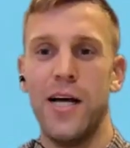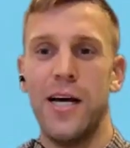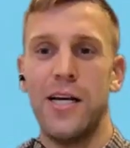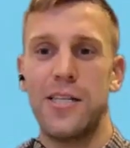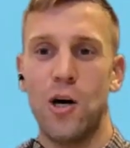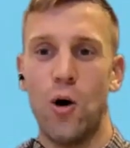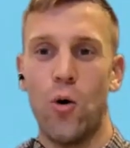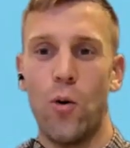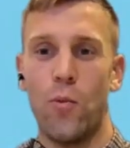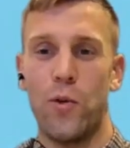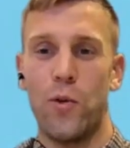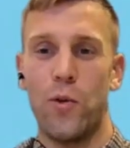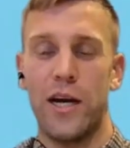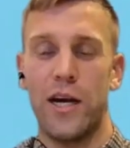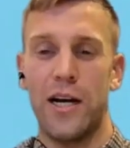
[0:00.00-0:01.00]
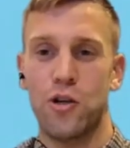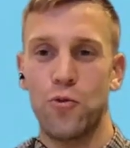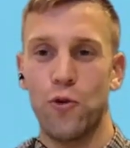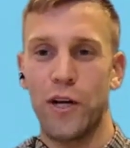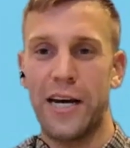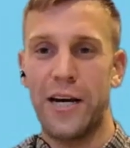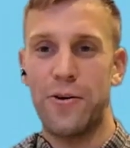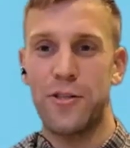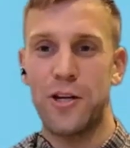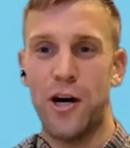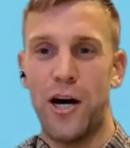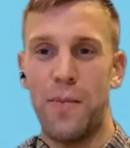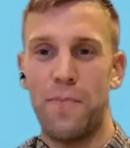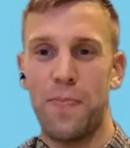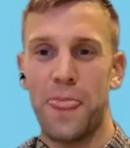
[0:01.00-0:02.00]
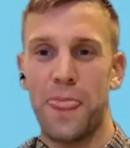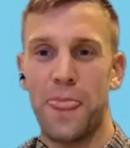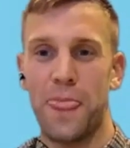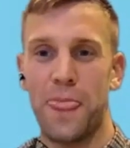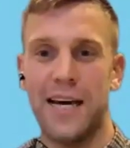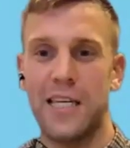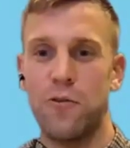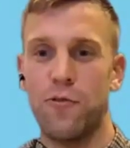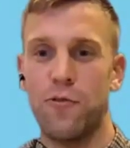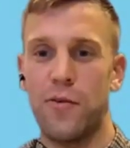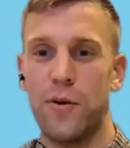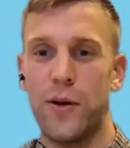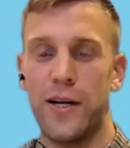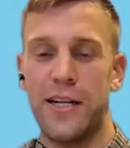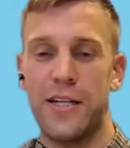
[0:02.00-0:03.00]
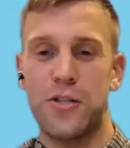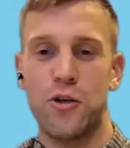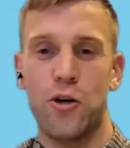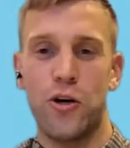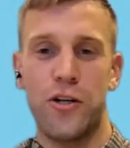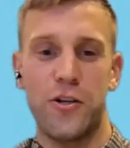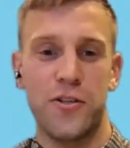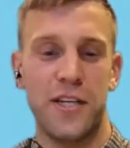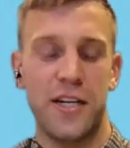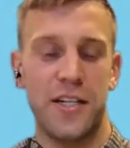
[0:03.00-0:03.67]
So we are just running out of time. Thank you for everybody that joined us here